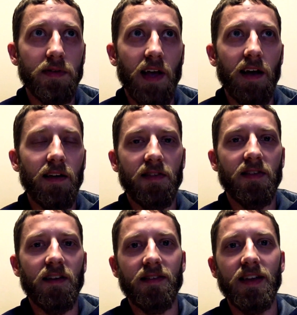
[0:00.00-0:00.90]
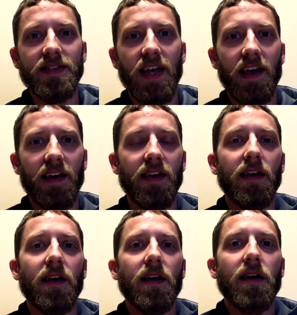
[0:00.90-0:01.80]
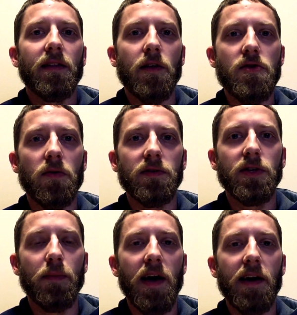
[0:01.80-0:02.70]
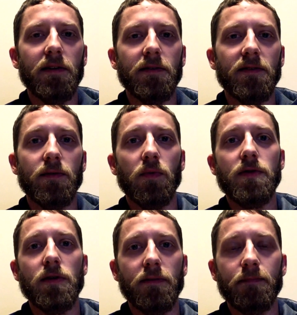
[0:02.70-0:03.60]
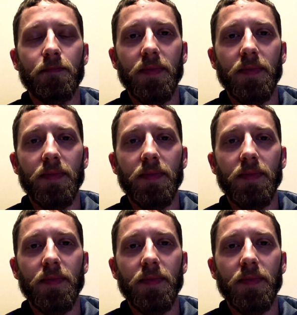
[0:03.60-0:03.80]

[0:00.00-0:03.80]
LS6 intake, the short tube headers, which are